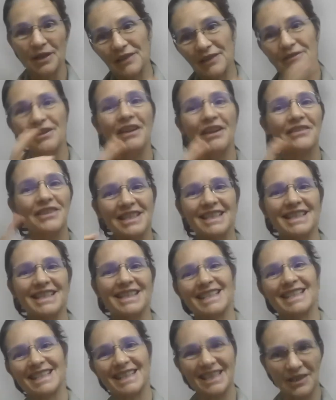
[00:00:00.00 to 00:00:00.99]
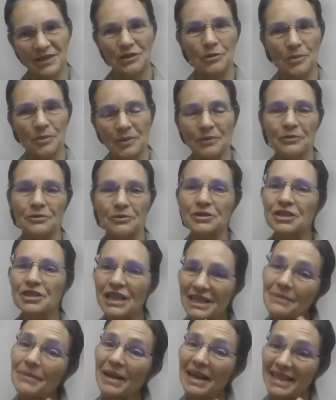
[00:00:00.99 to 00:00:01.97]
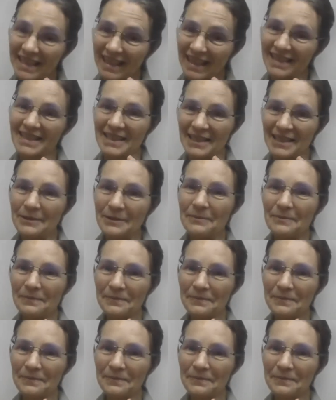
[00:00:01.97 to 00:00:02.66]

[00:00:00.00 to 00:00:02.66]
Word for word: If you have this and this and this, you doesn't make sense.